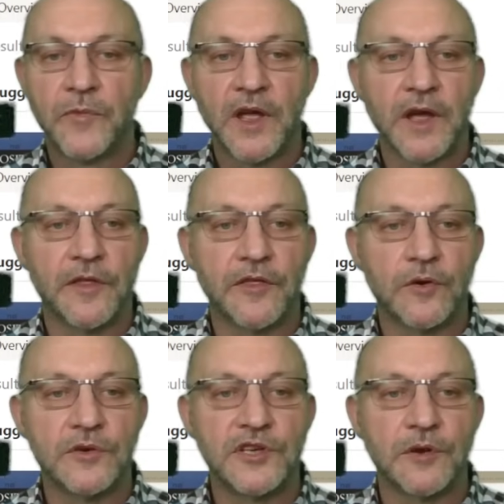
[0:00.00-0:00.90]
and
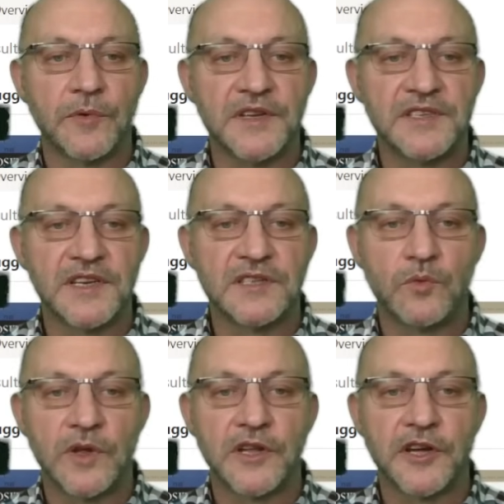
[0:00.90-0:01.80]
those who resist
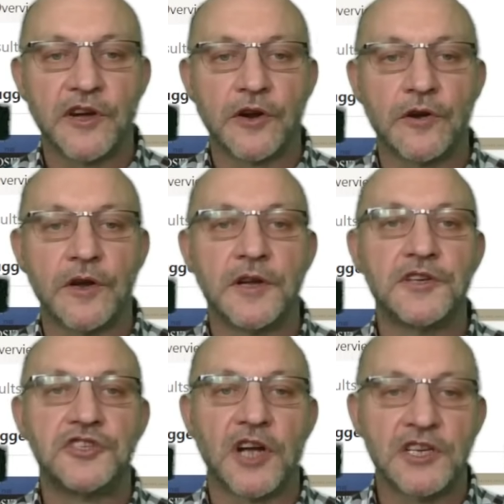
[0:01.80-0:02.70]
will incur
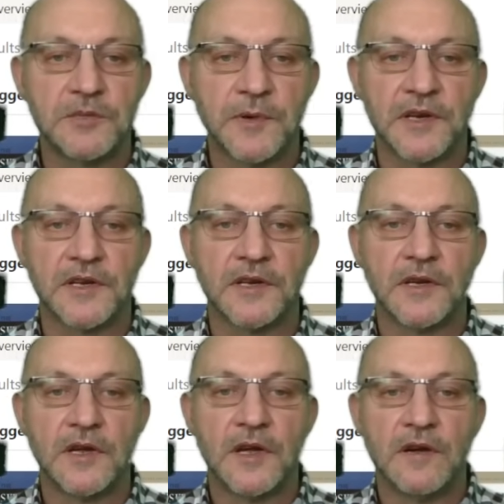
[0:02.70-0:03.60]
judgment.
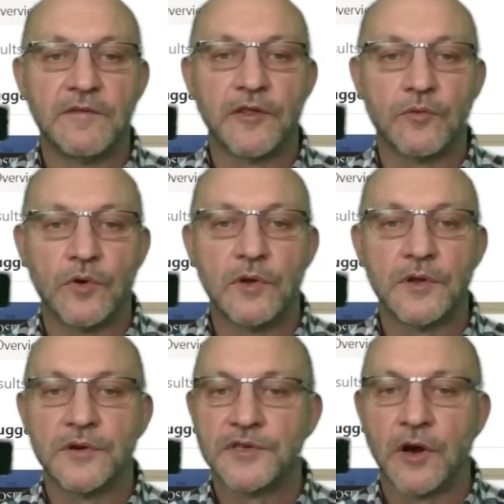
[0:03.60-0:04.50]
For the
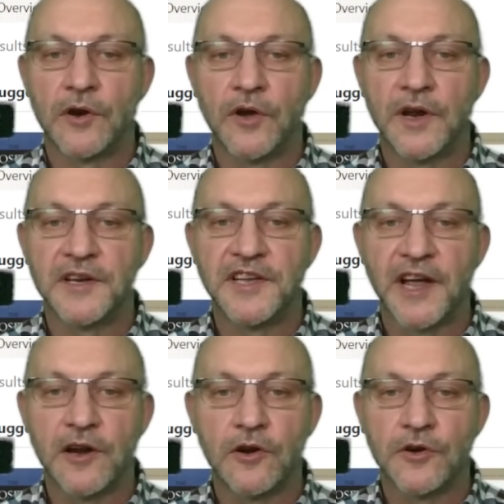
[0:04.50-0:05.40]
rulers are not a
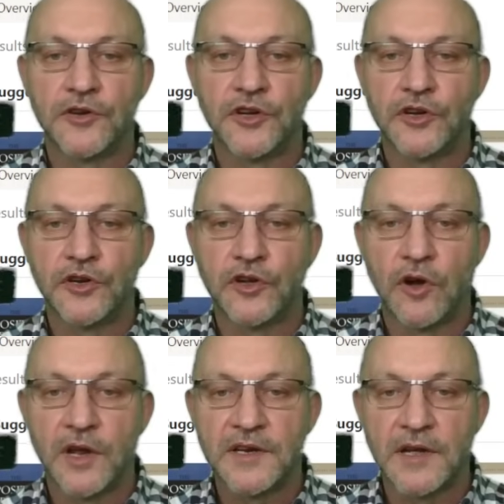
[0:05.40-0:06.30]
terror to good
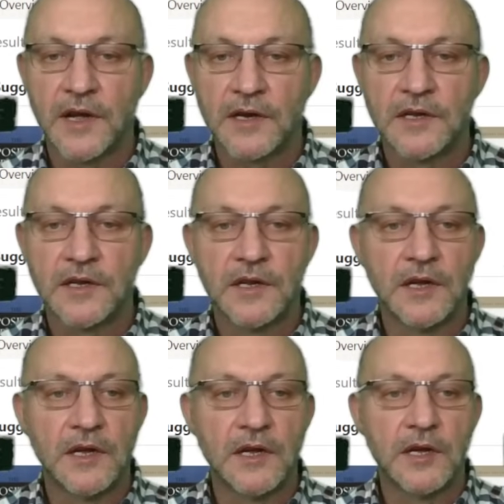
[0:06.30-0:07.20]
conduct,
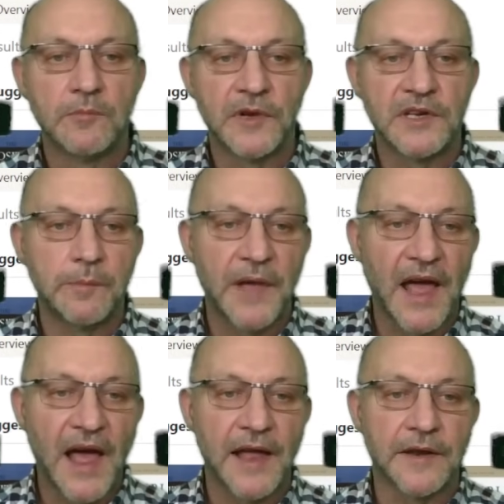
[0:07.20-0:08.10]
but to
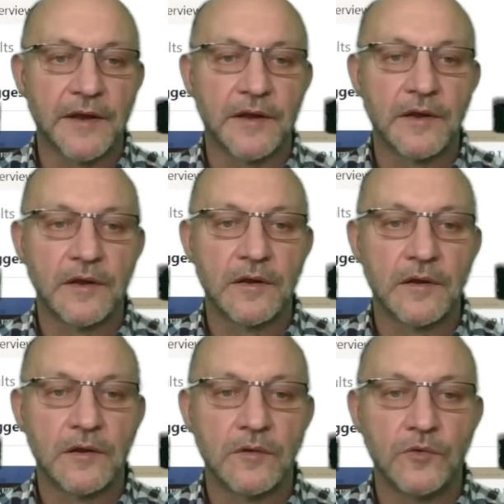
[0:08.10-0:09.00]
bad.
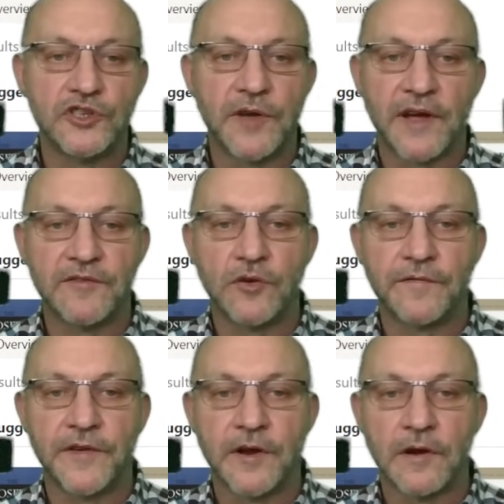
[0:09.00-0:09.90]
Would you have no
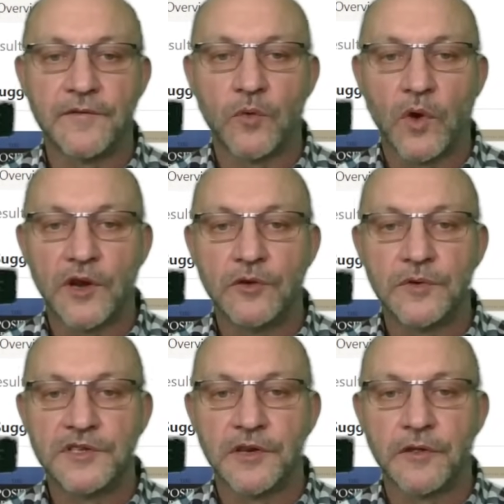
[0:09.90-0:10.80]
fear of the one who
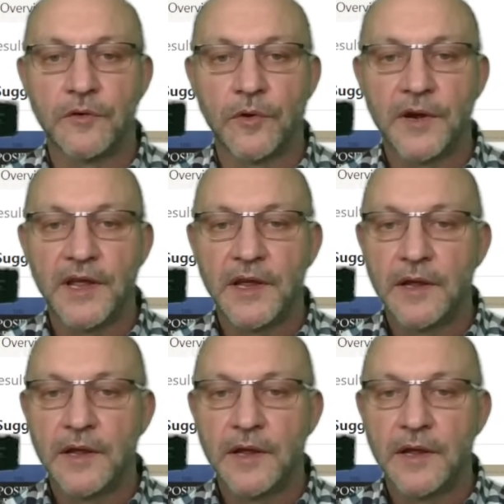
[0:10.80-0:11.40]
is in authority?